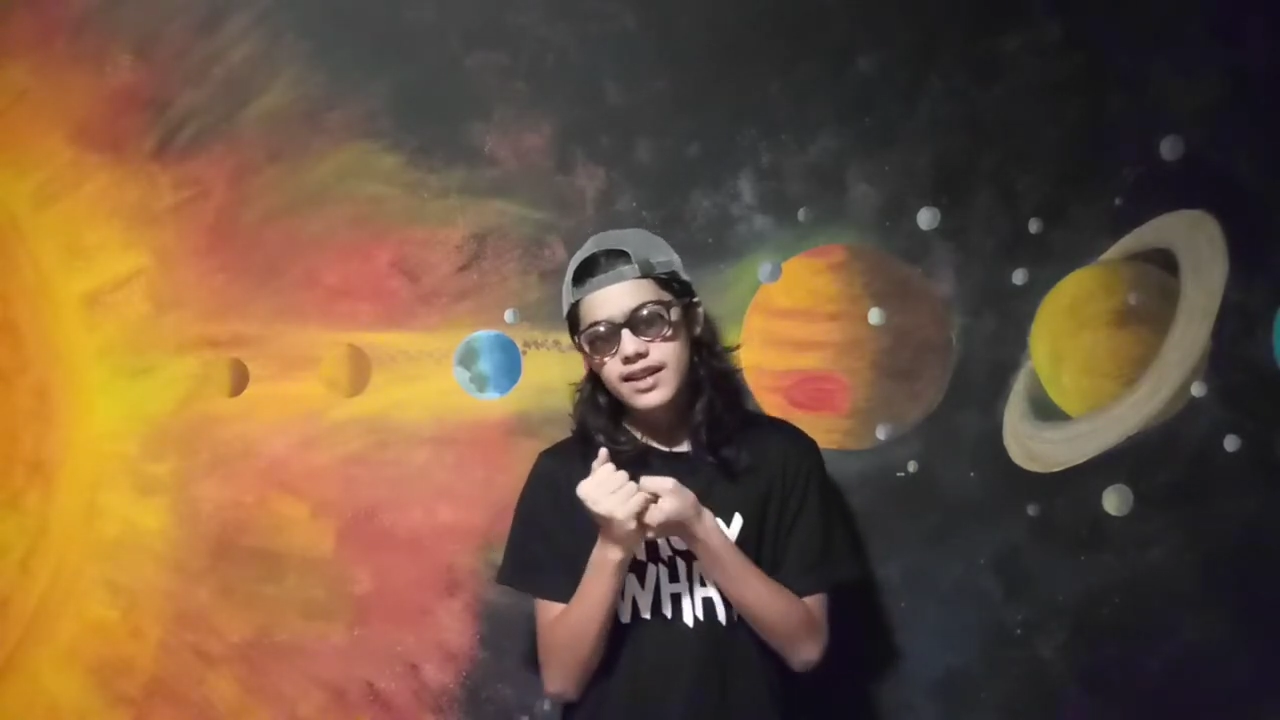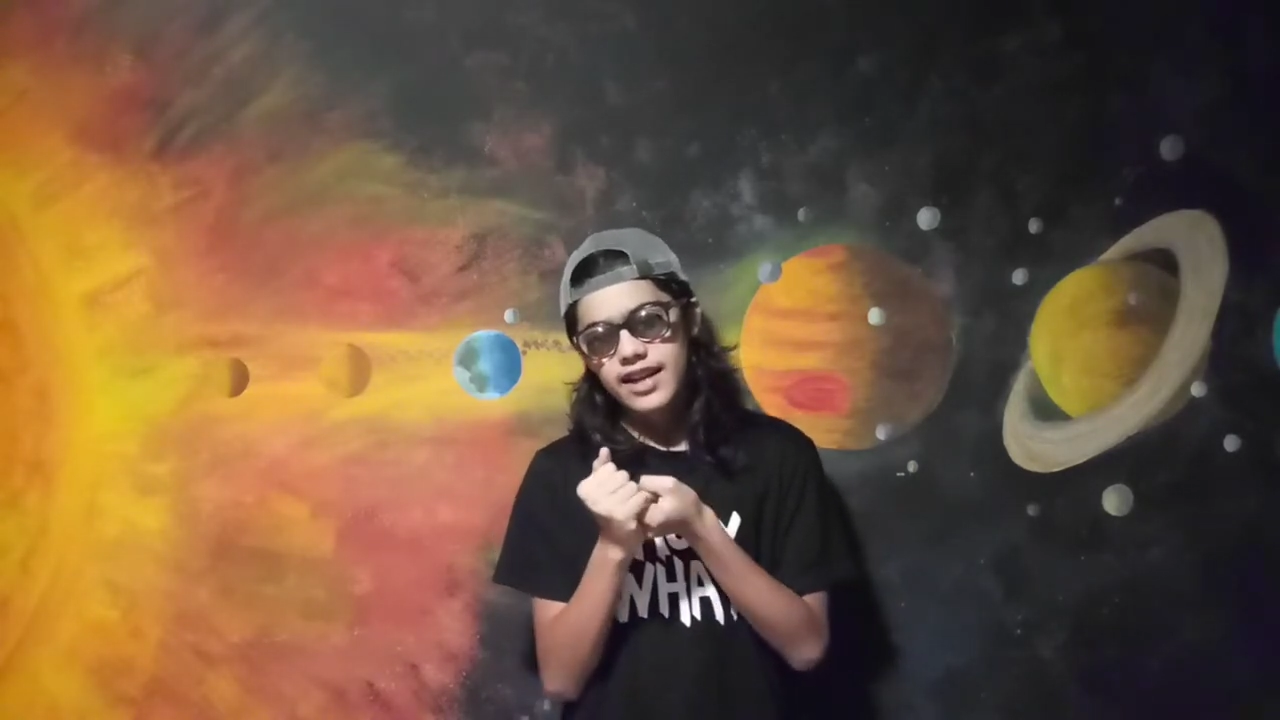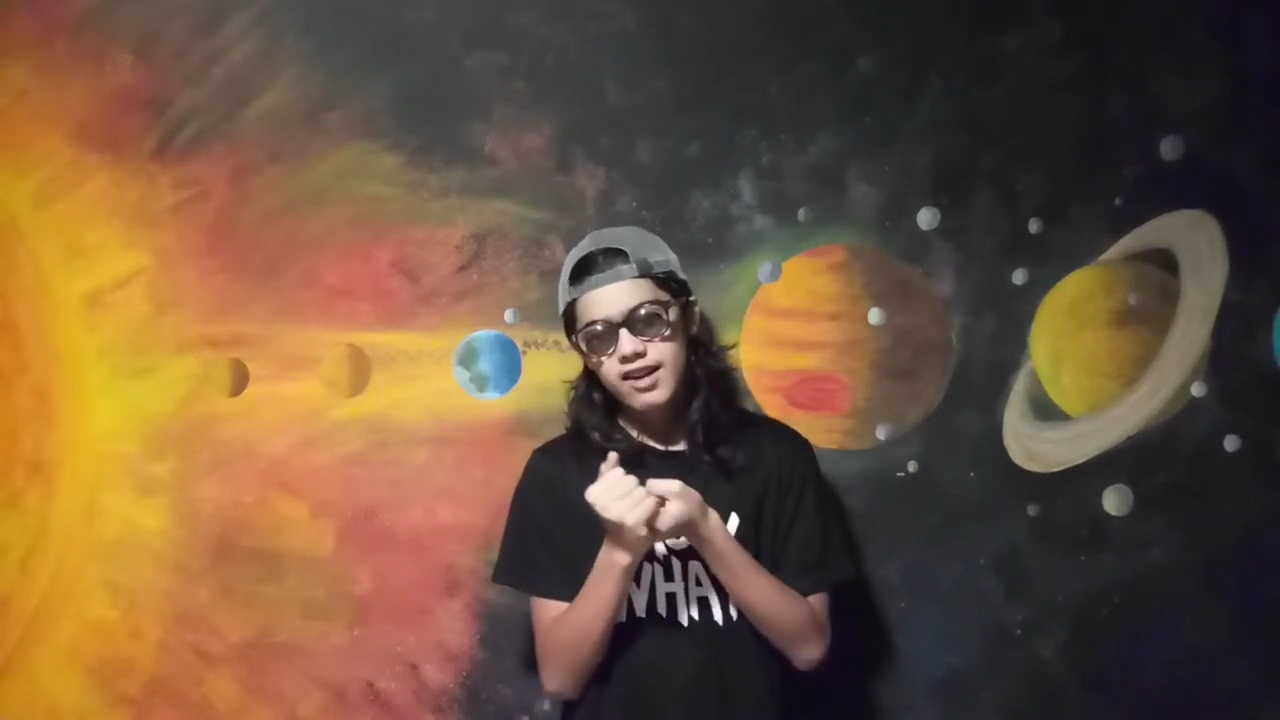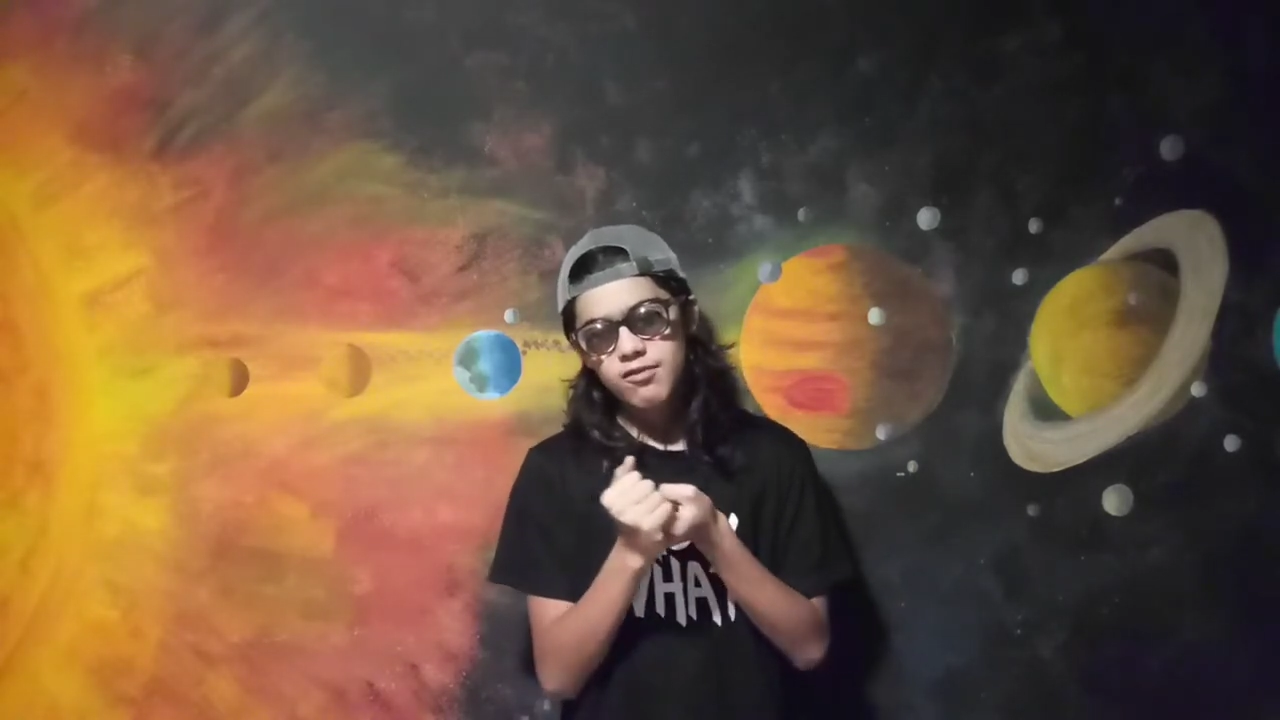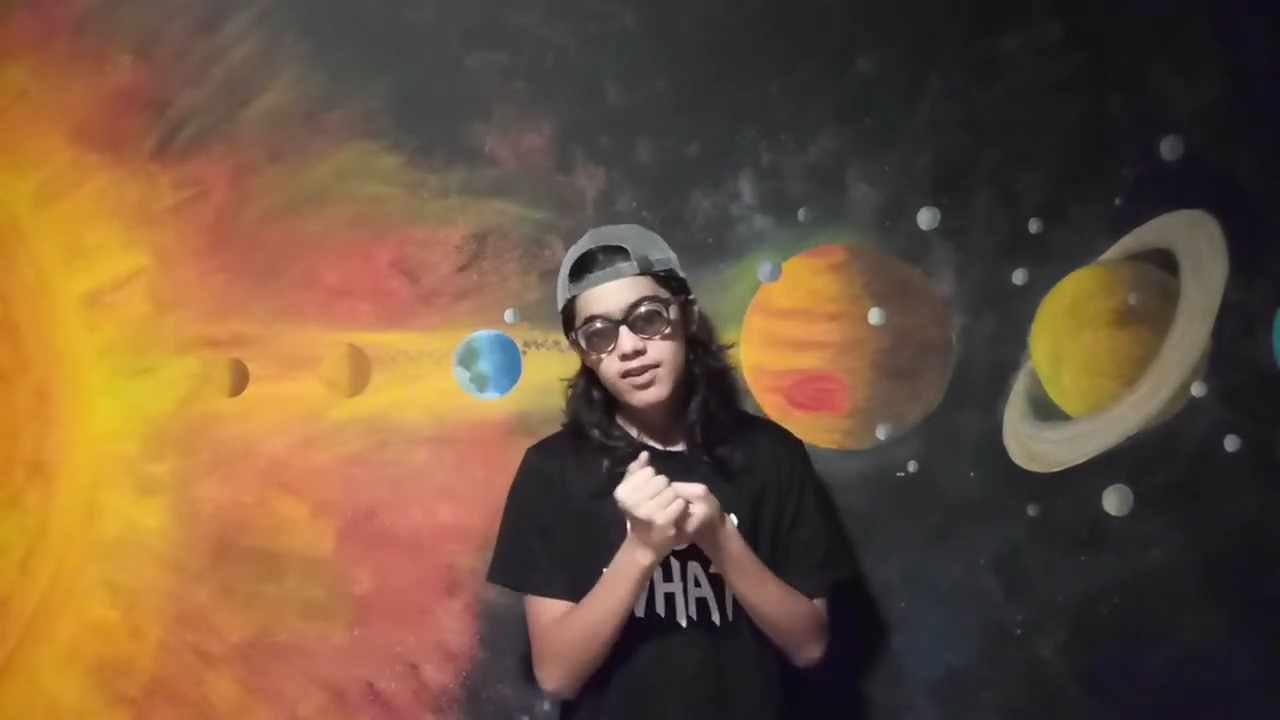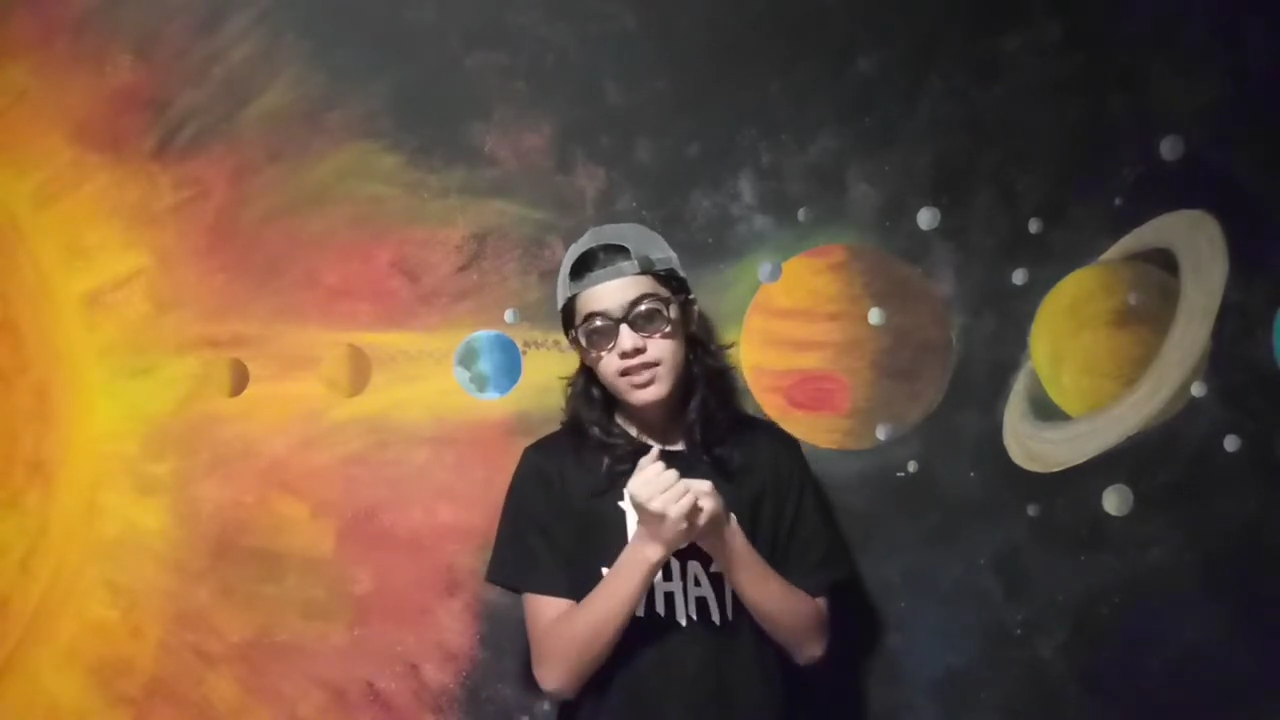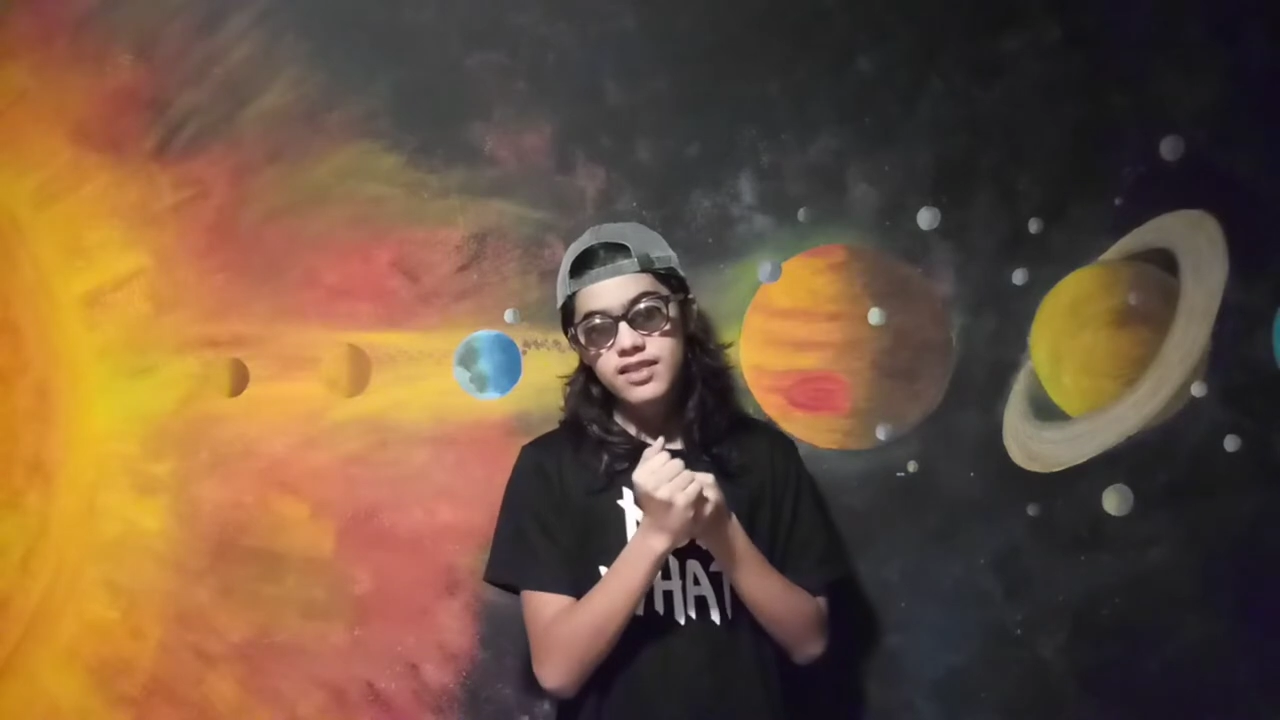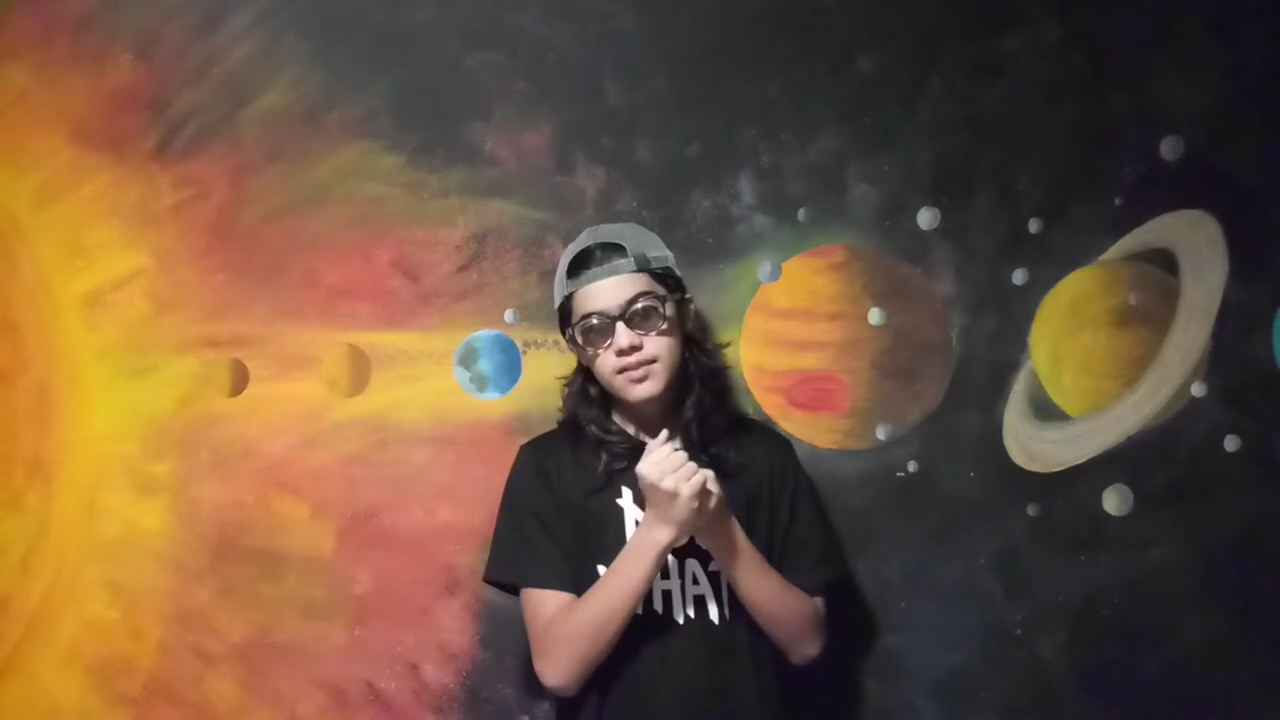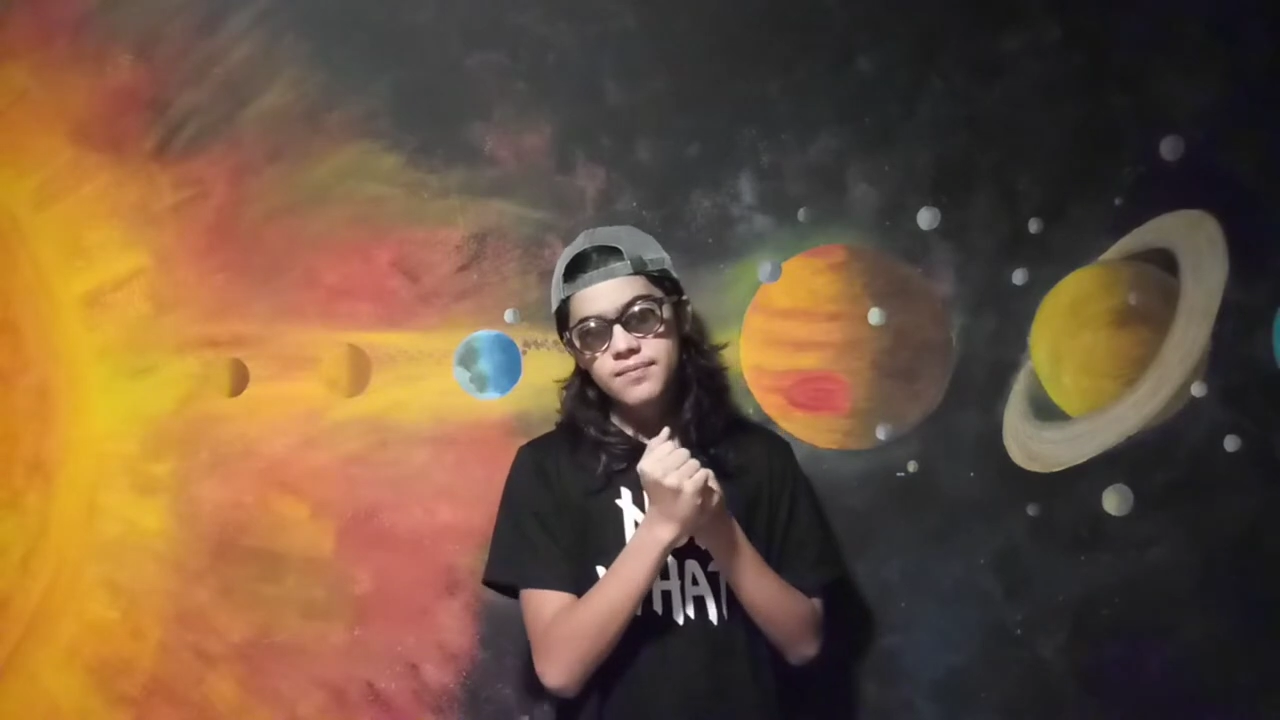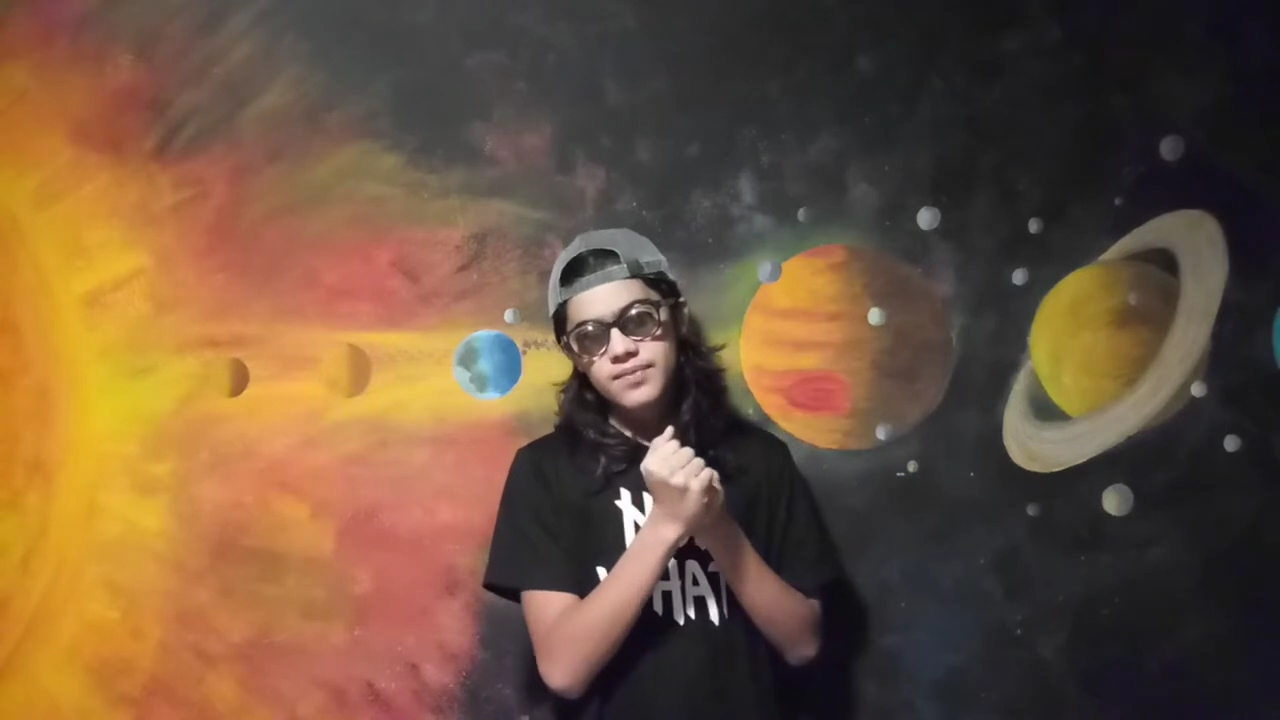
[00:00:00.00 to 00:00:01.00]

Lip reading: and with